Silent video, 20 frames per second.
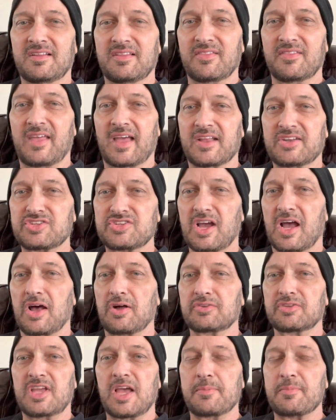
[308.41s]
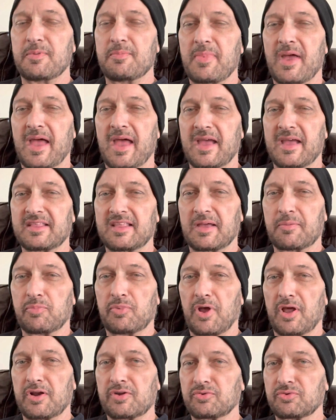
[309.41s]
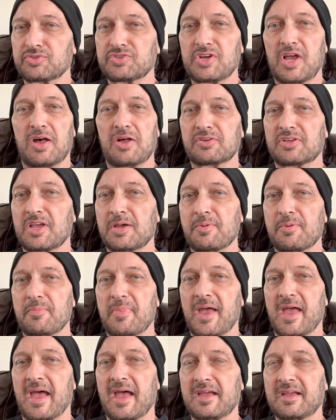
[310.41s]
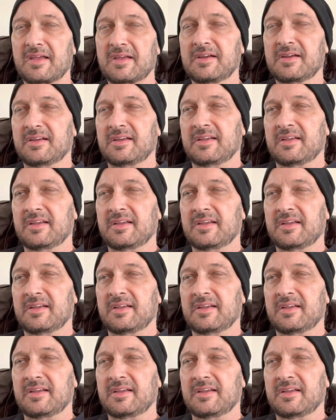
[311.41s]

that child coming back, that prodigal child coming back,